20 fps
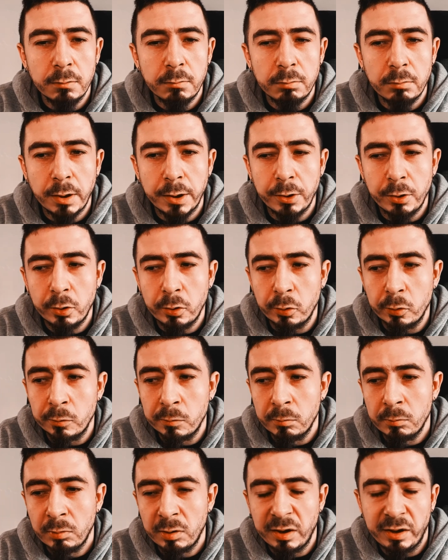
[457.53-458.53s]
I don't know,
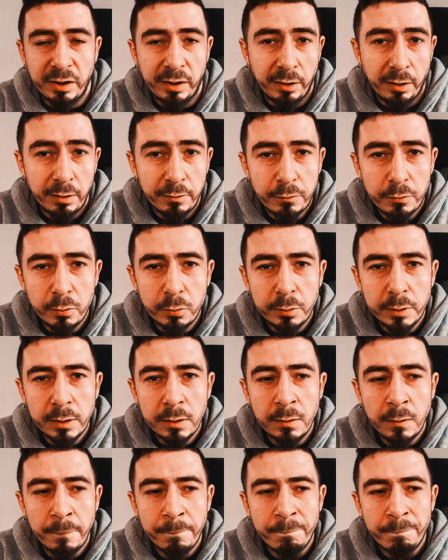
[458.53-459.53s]
care, if you
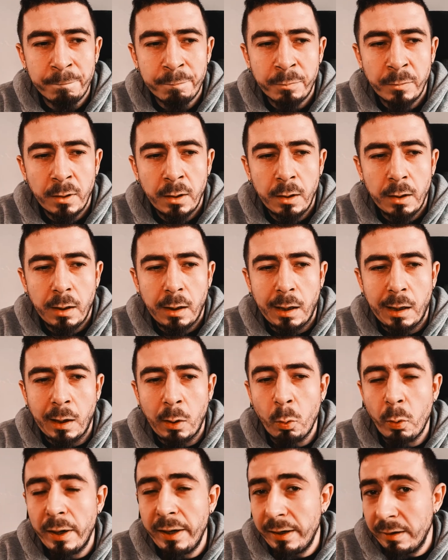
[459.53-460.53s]
will.
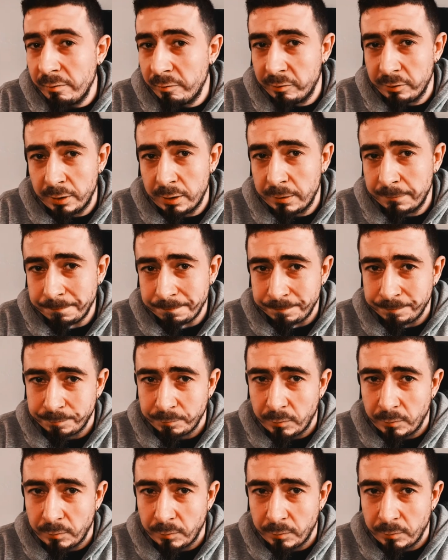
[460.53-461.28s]
However,